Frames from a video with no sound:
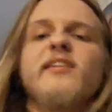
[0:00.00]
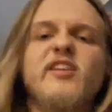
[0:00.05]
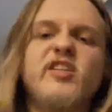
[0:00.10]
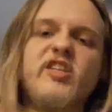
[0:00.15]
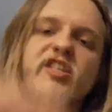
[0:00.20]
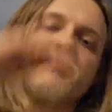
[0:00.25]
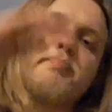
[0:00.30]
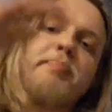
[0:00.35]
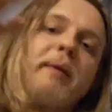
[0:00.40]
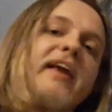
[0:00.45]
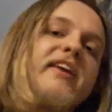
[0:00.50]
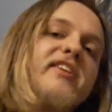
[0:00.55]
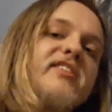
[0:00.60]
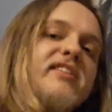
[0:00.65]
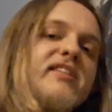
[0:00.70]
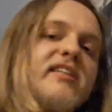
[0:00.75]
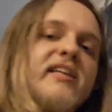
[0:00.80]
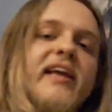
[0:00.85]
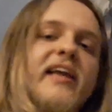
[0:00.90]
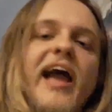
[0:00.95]

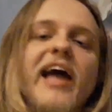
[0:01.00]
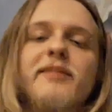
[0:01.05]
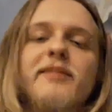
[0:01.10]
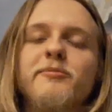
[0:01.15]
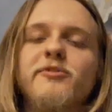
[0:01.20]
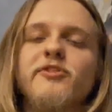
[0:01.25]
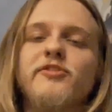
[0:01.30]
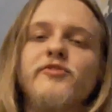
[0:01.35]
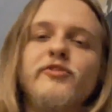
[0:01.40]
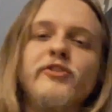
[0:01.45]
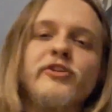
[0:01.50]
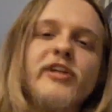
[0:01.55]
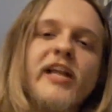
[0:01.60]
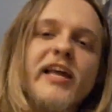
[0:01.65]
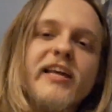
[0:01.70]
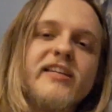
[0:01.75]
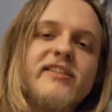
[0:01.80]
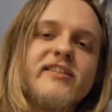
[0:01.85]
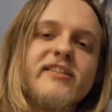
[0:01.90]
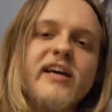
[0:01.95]
spacey atmosphere.
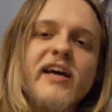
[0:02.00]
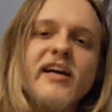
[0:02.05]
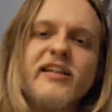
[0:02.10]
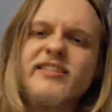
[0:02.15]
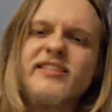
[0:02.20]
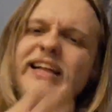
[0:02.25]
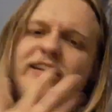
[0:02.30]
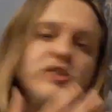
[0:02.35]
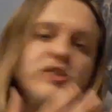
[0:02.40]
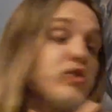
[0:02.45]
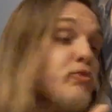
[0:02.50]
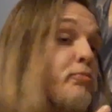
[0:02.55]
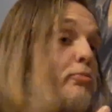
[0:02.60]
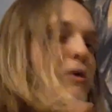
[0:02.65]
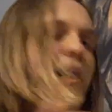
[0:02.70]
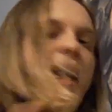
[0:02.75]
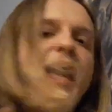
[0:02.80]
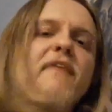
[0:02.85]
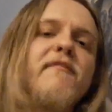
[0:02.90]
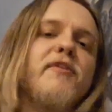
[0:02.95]
Like it's not
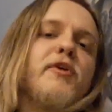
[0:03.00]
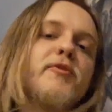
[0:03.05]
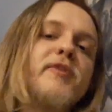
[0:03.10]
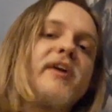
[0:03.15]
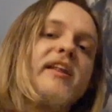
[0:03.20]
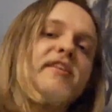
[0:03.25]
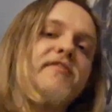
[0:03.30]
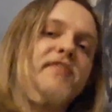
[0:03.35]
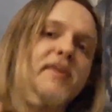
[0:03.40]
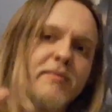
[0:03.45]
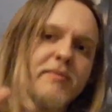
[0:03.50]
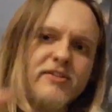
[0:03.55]
super heavy or anything,